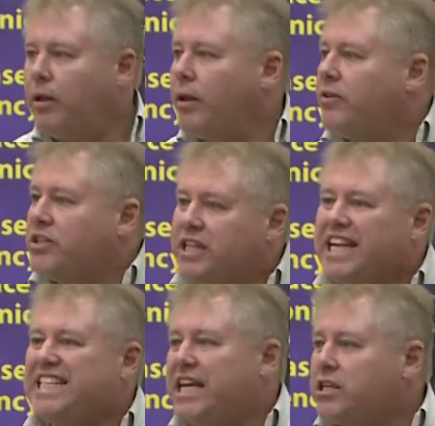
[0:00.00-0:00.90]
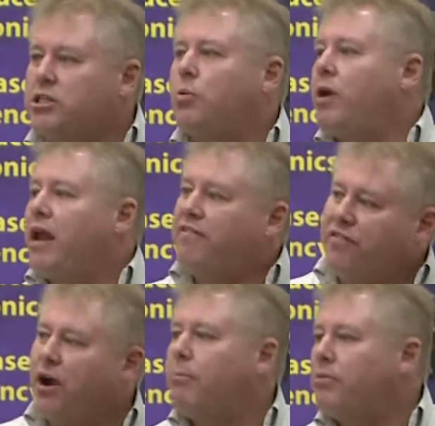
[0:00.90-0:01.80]
6 inches away
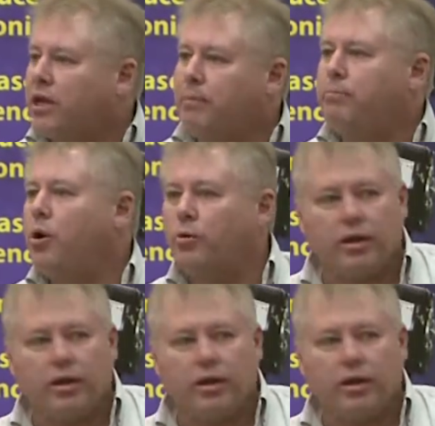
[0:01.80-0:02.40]
from the component,